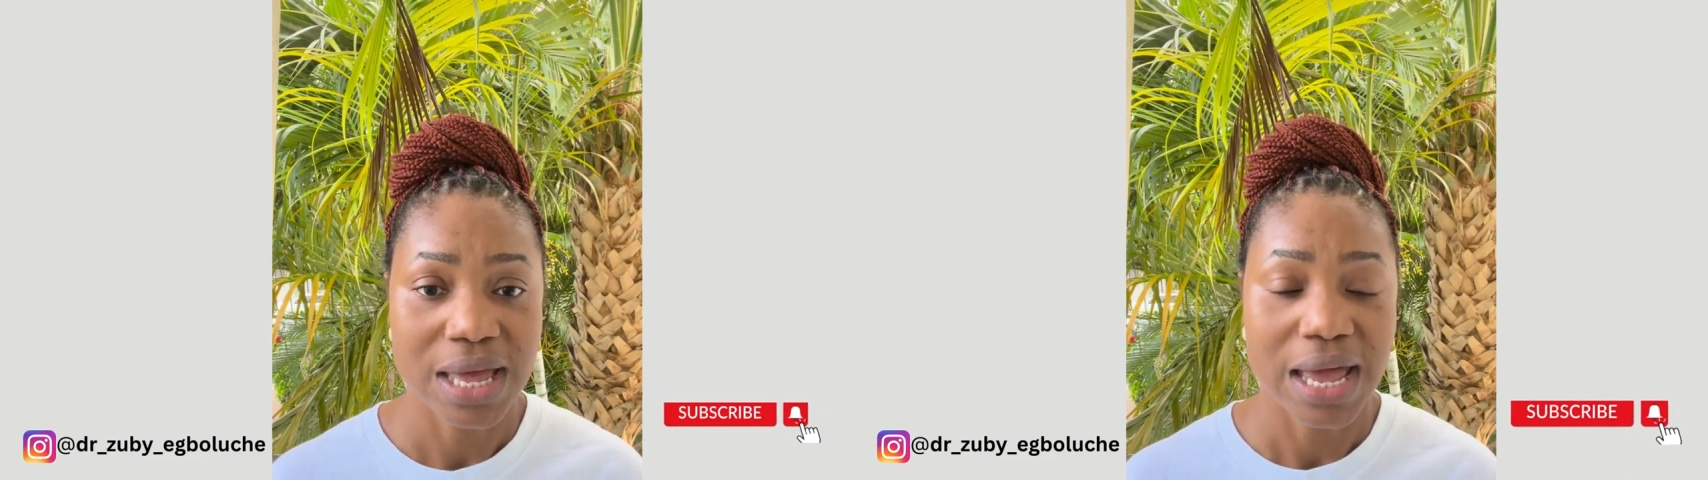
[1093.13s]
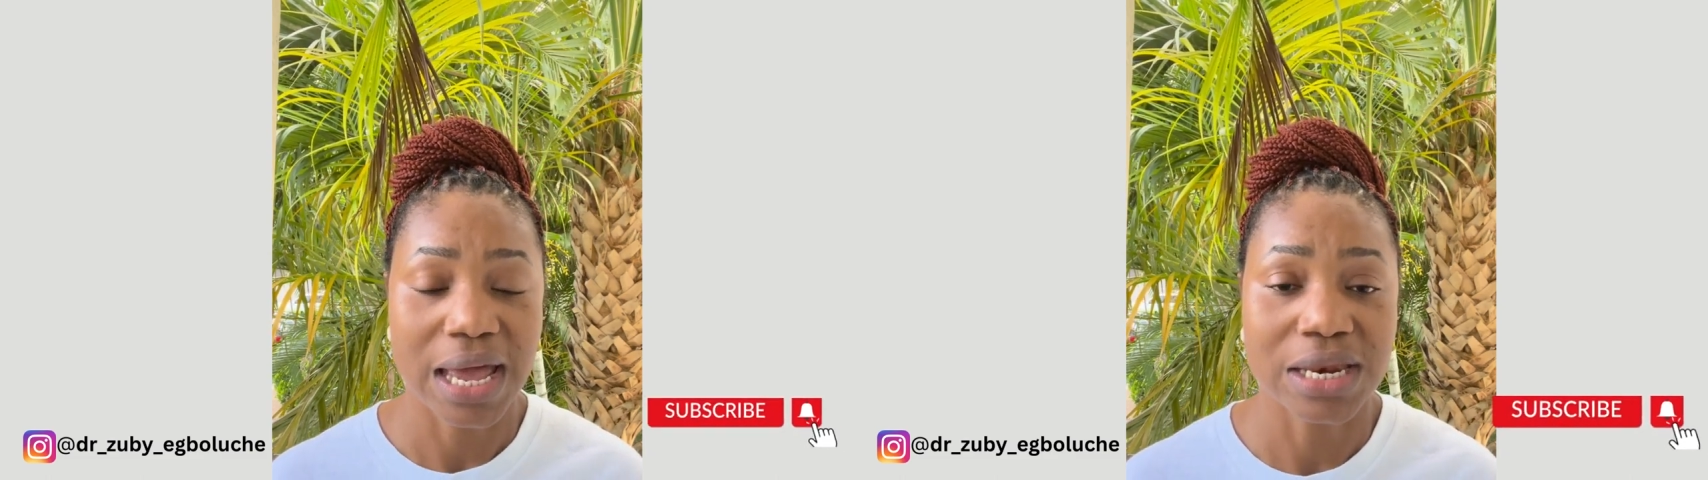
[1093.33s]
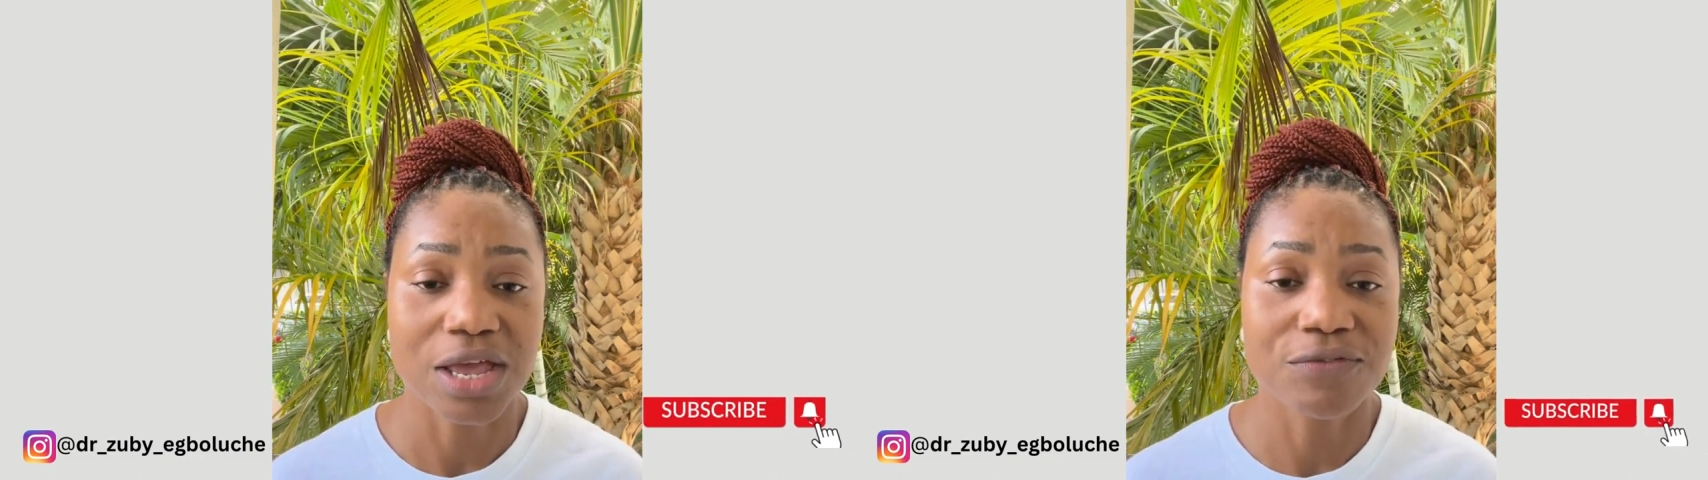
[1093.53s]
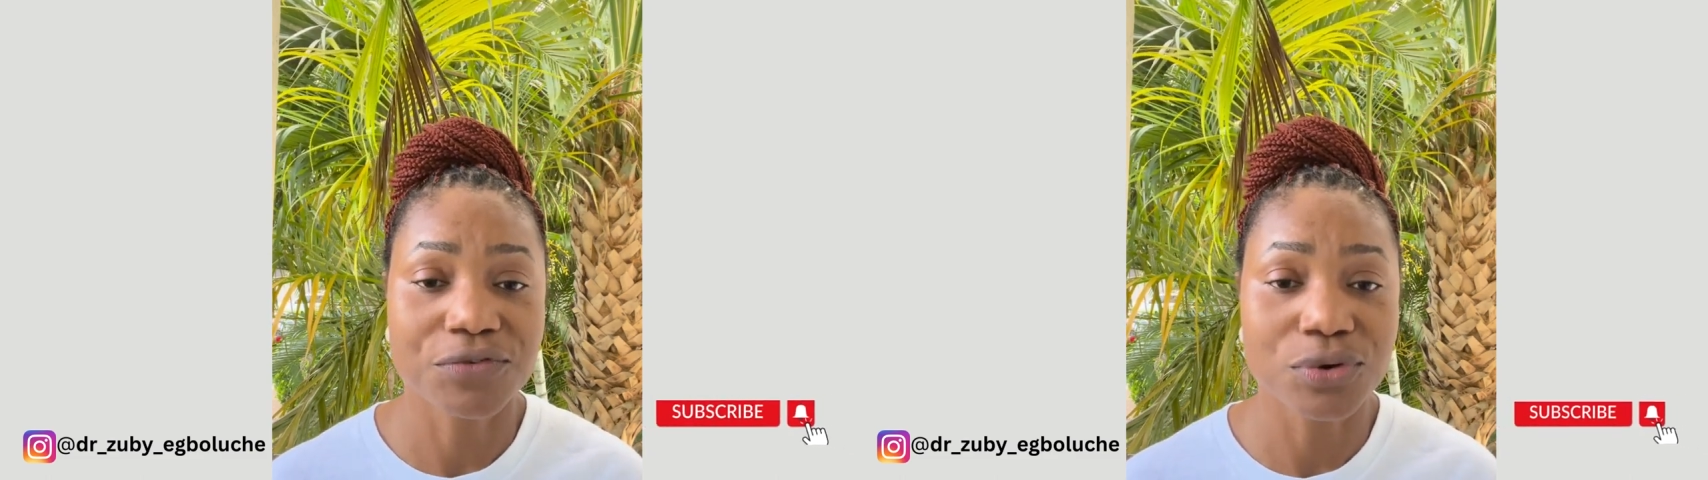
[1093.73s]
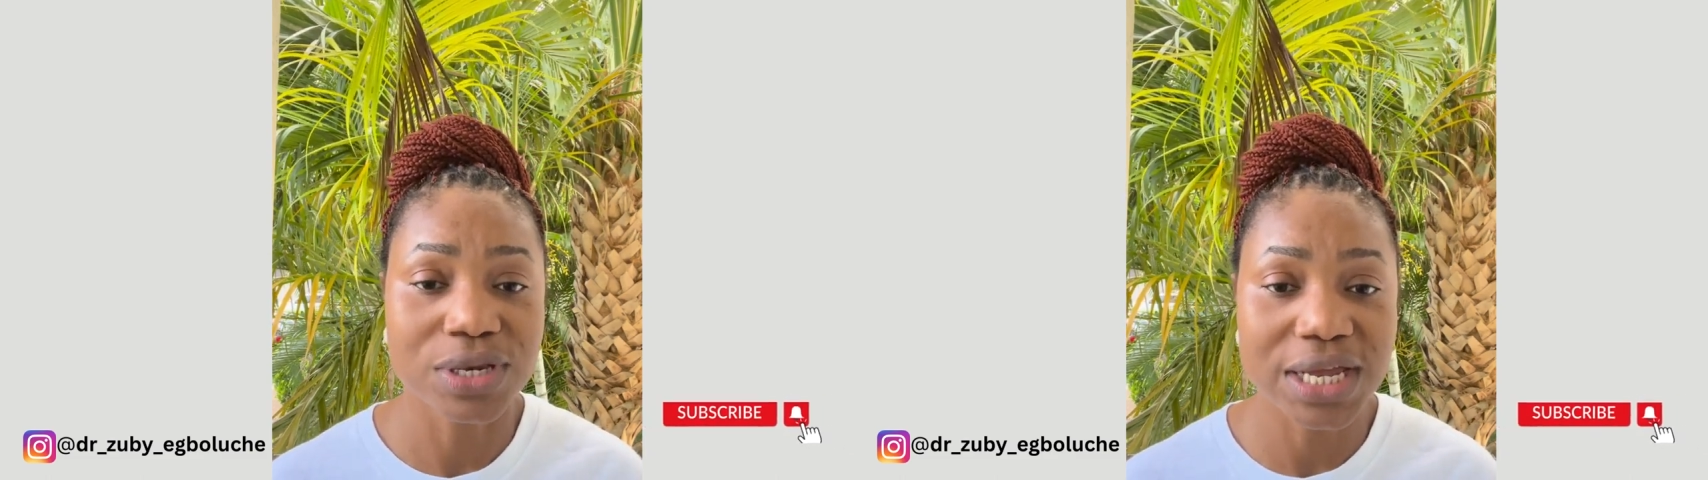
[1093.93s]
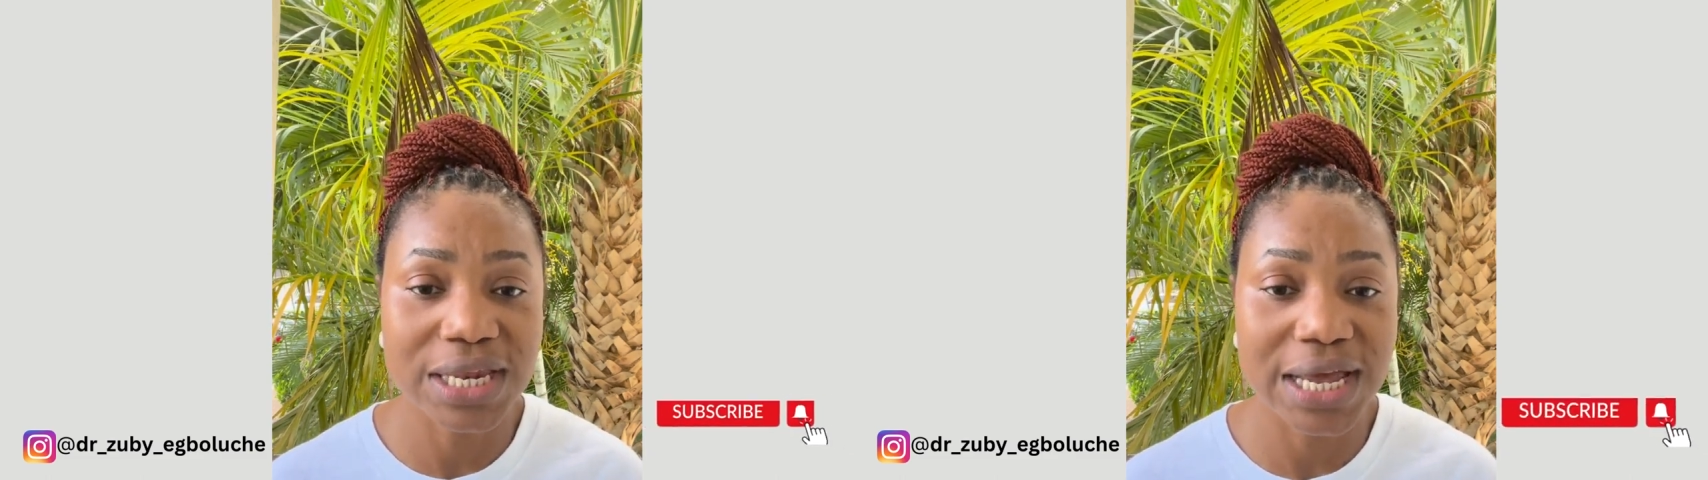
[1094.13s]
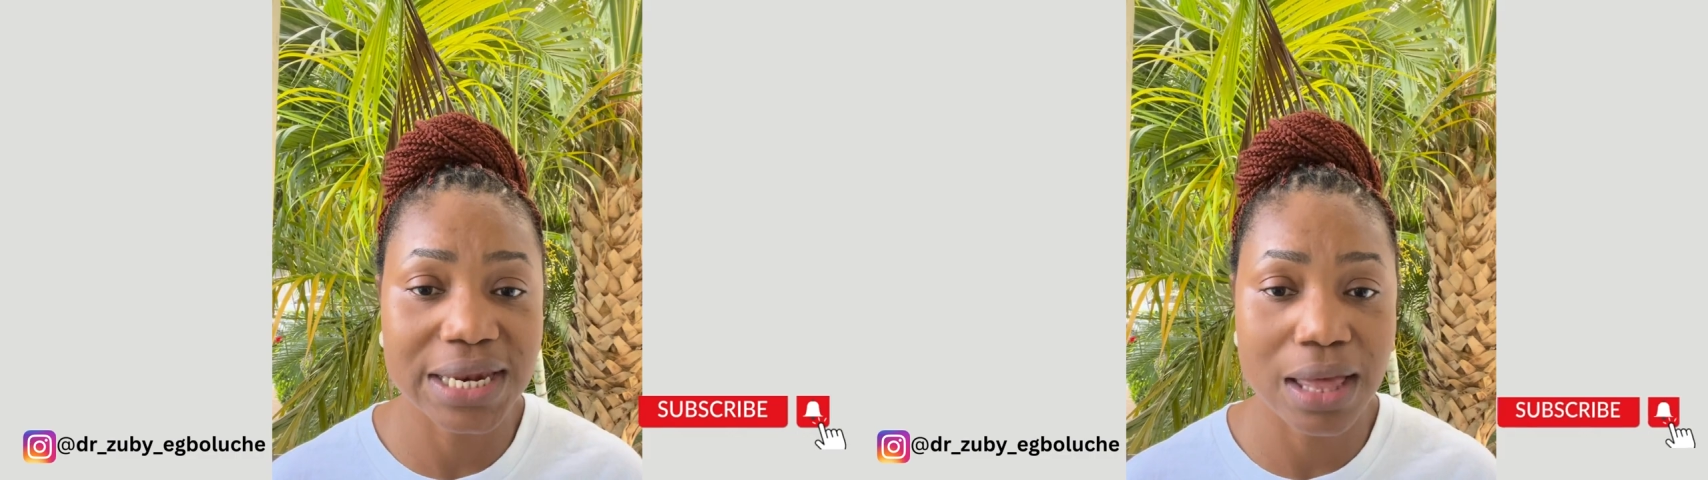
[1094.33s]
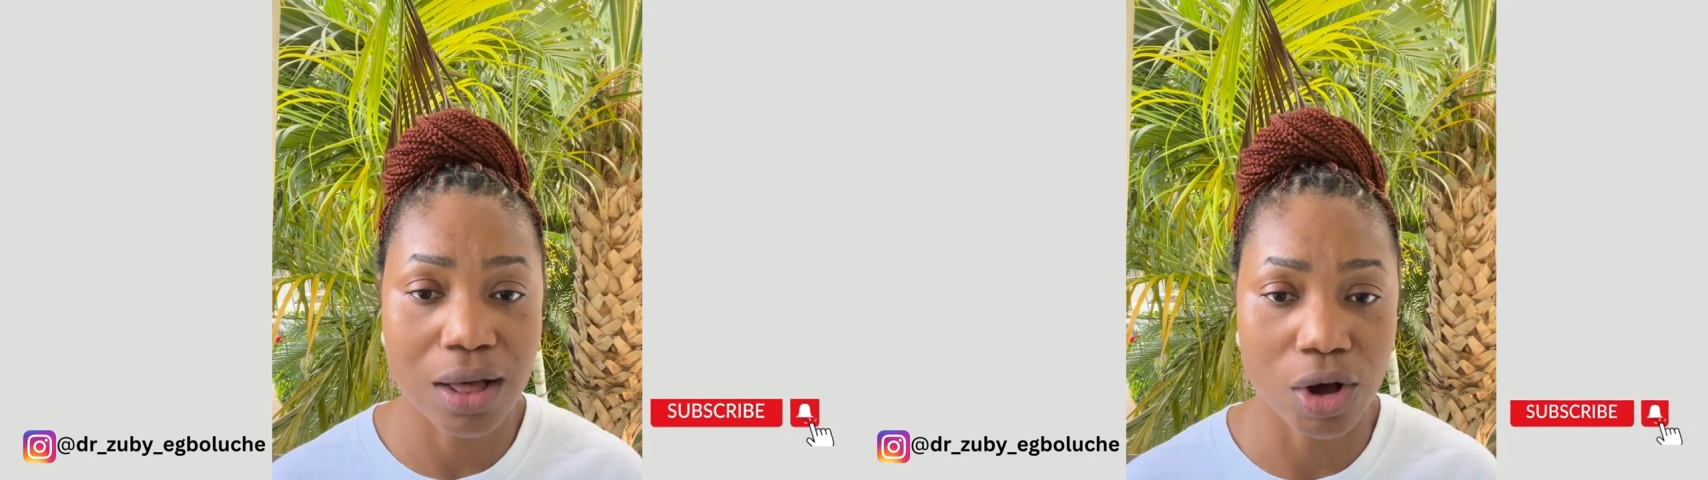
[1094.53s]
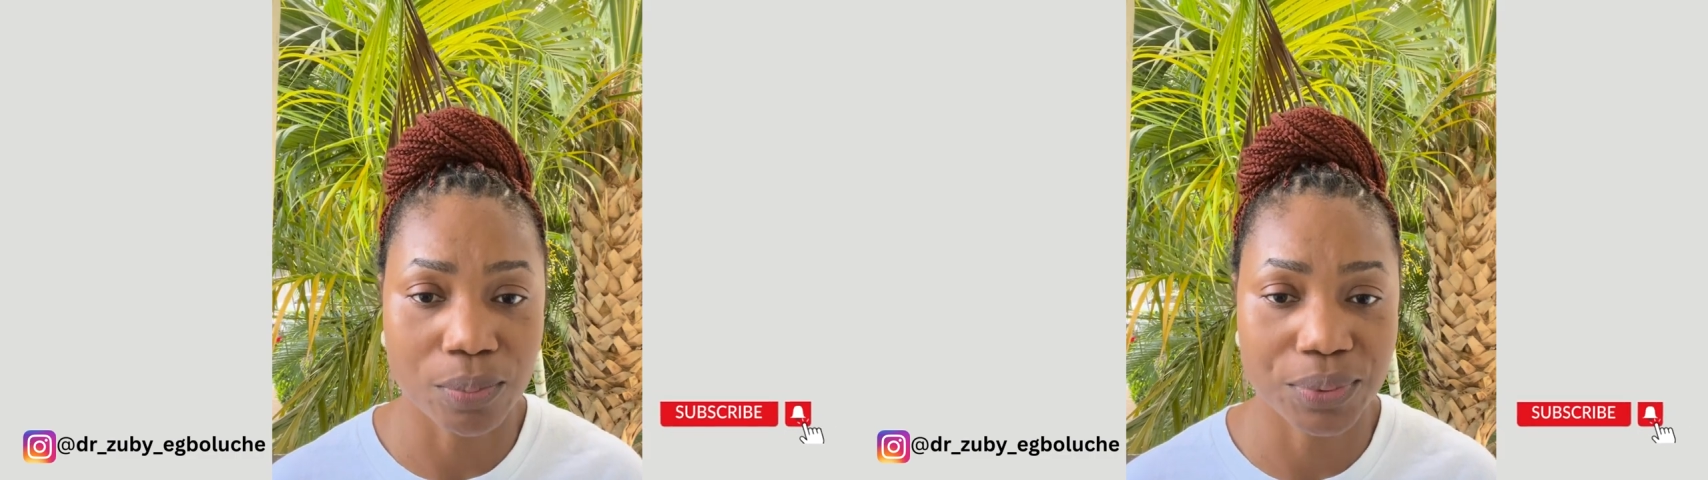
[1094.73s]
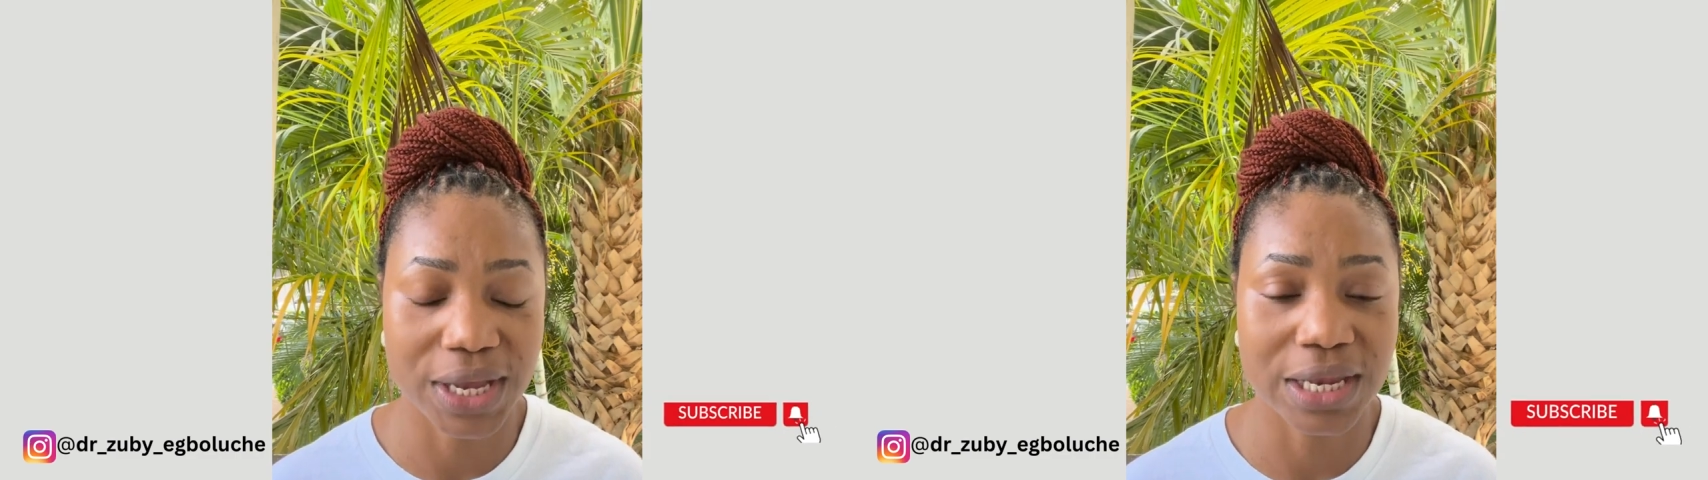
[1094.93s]
And if you need any help
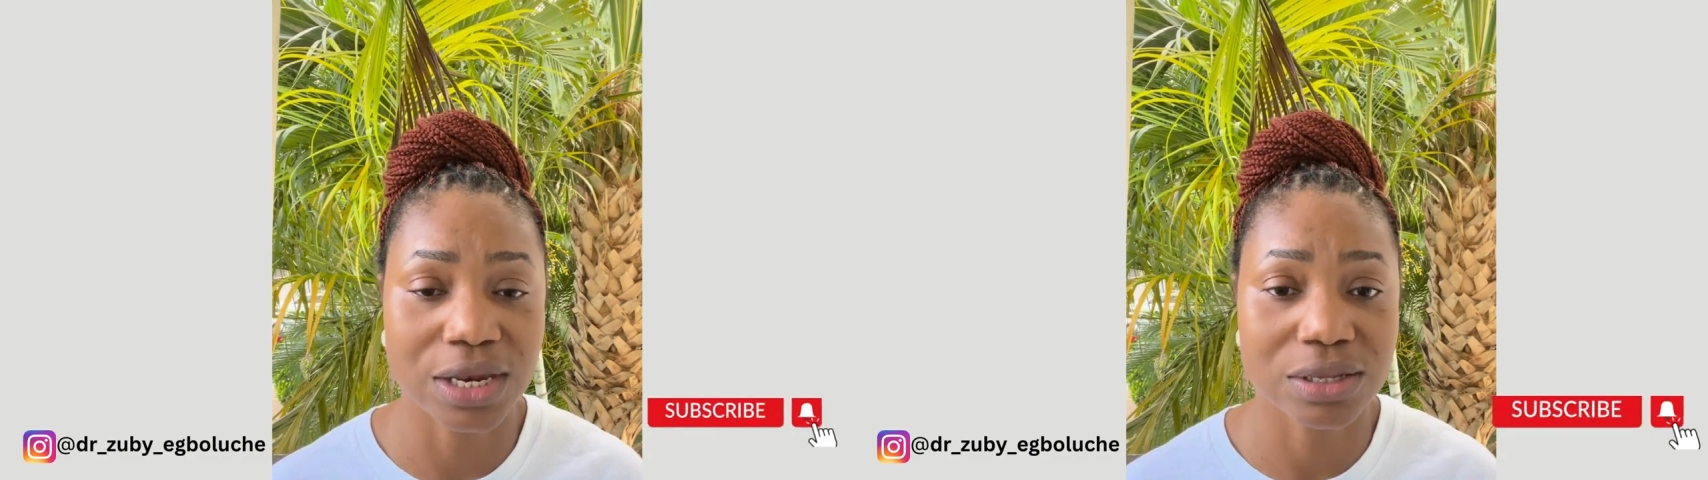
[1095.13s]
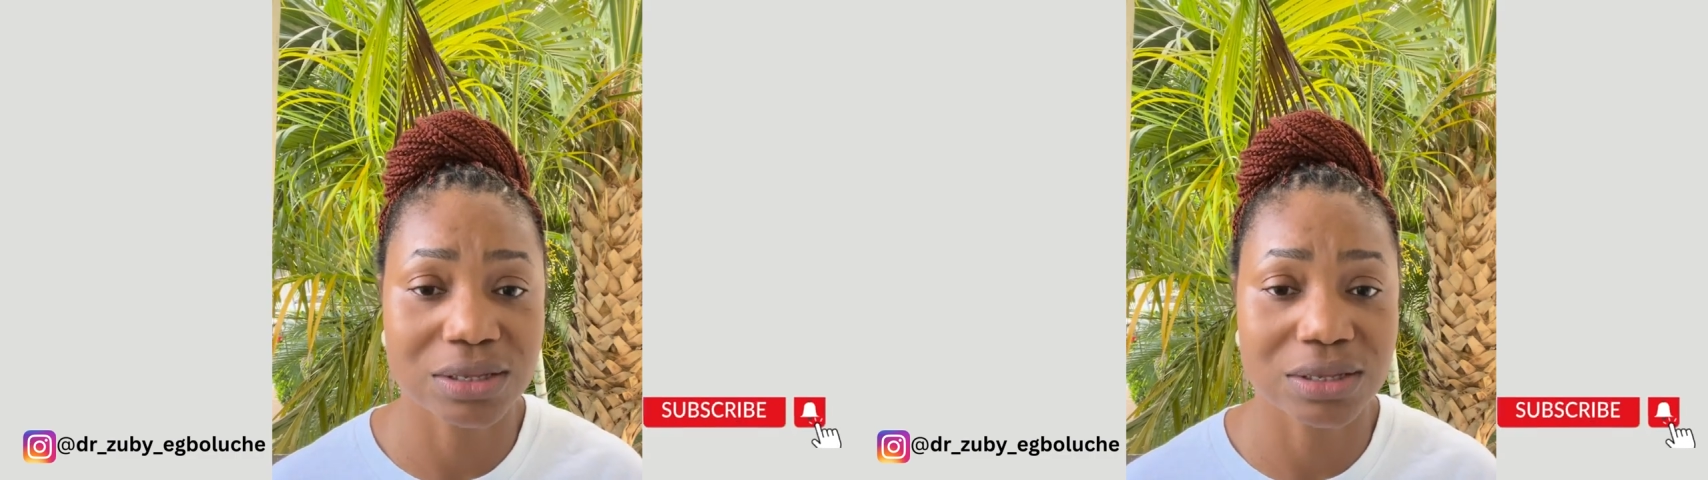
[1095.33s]
in